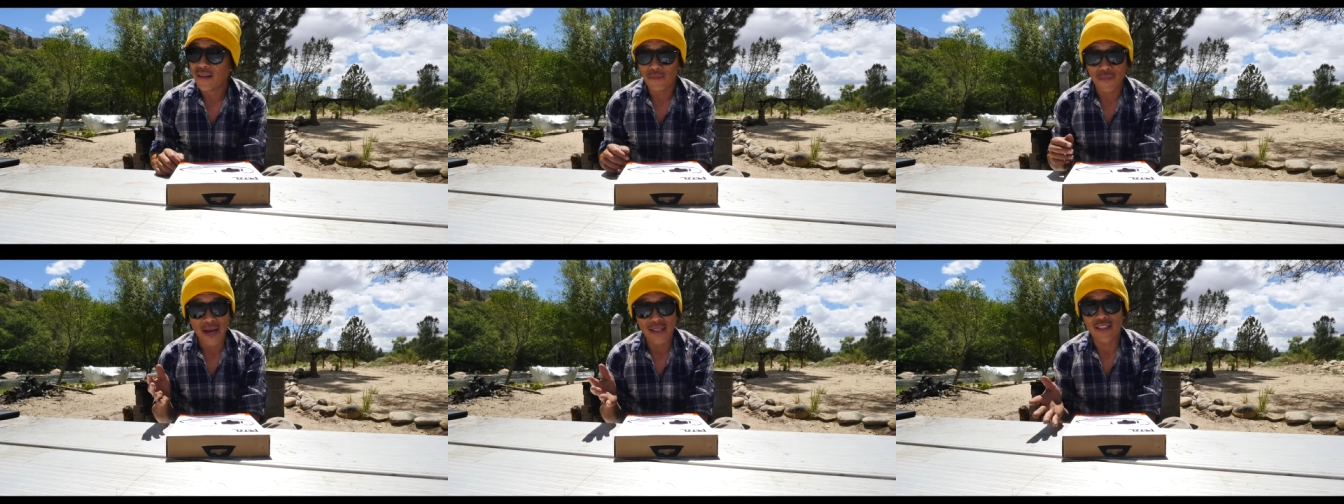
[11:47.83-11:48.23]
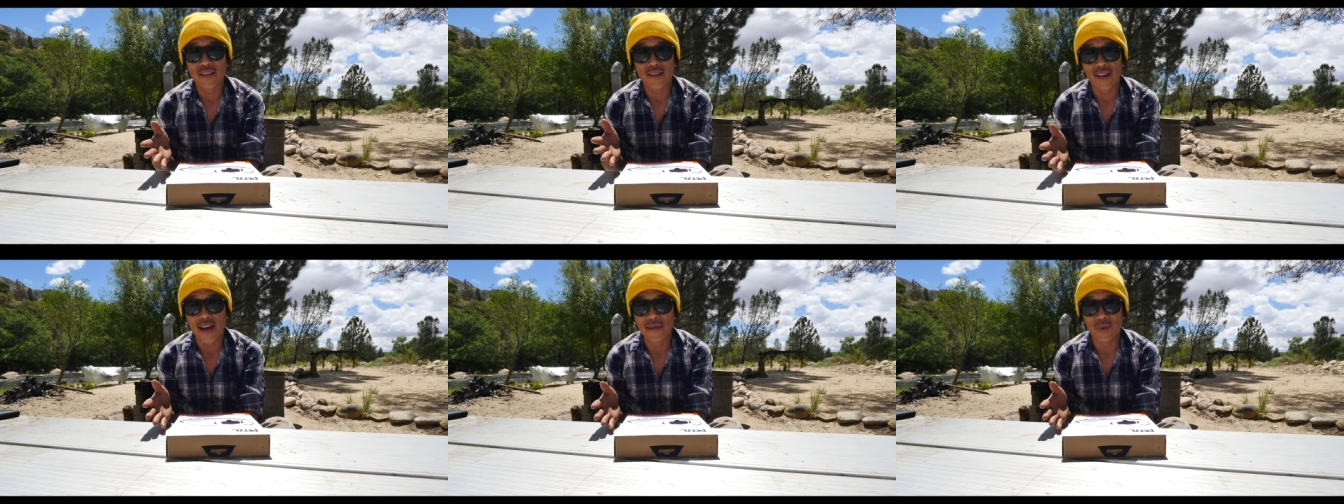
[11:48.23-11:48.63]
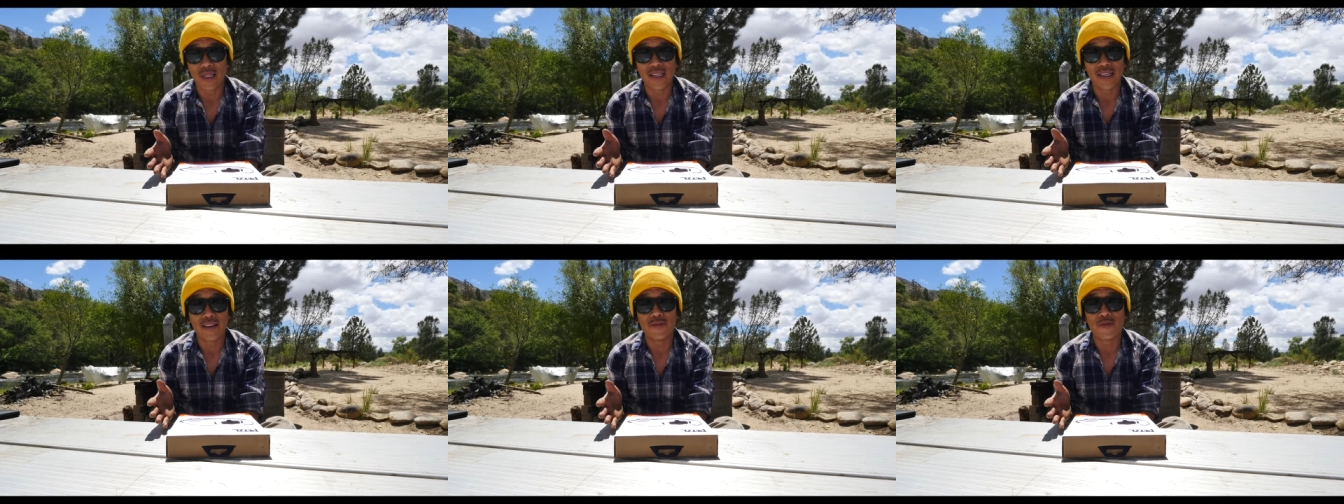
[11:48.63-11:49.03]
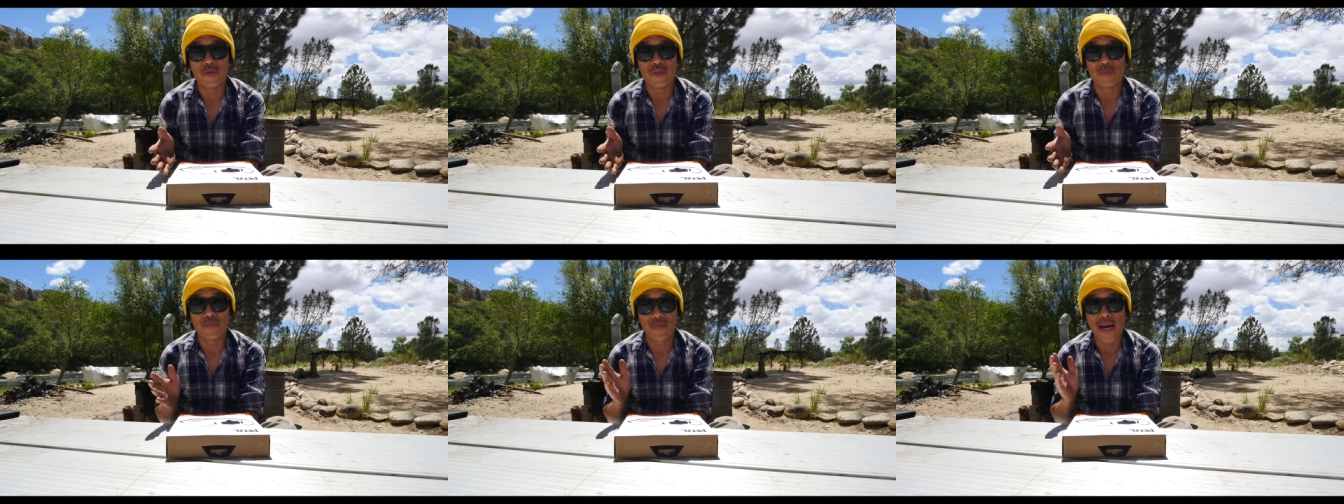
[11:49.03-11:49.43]
Petzl, I
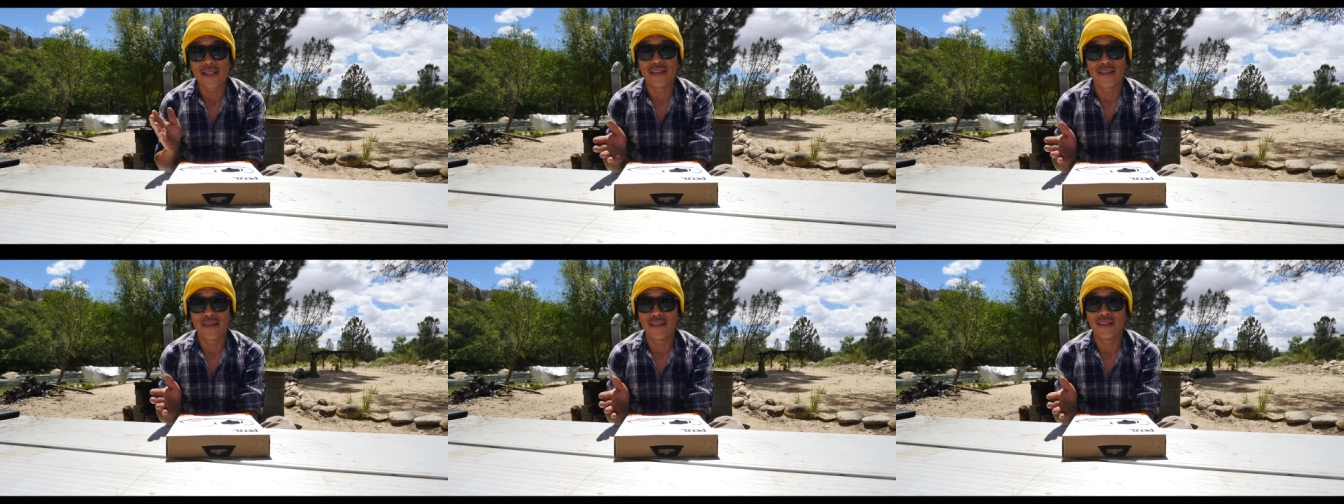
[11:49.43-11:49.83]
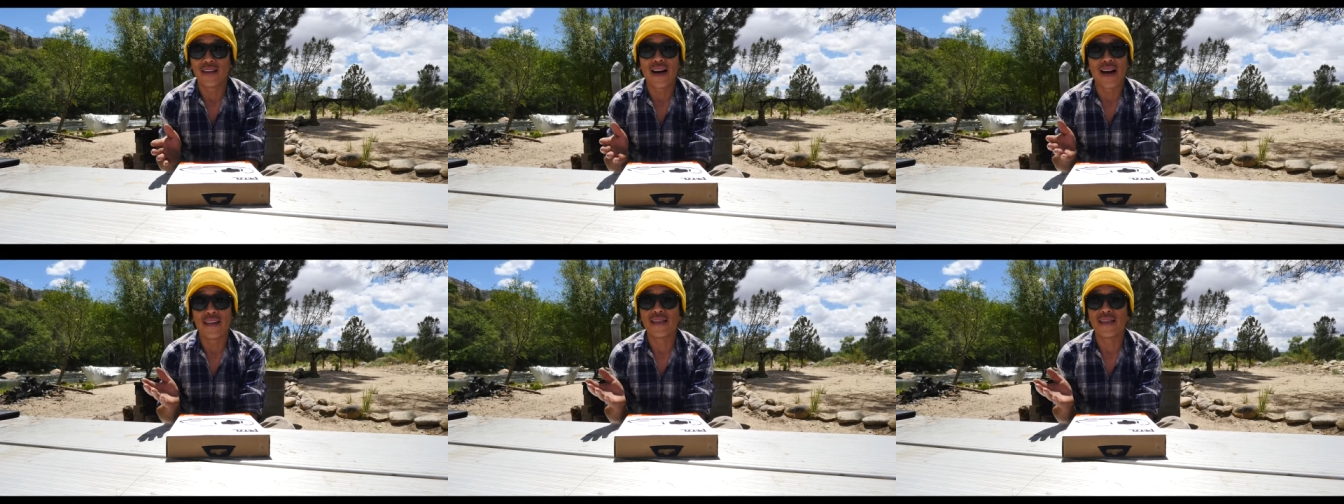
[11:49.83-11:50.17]
believe, Petzl, I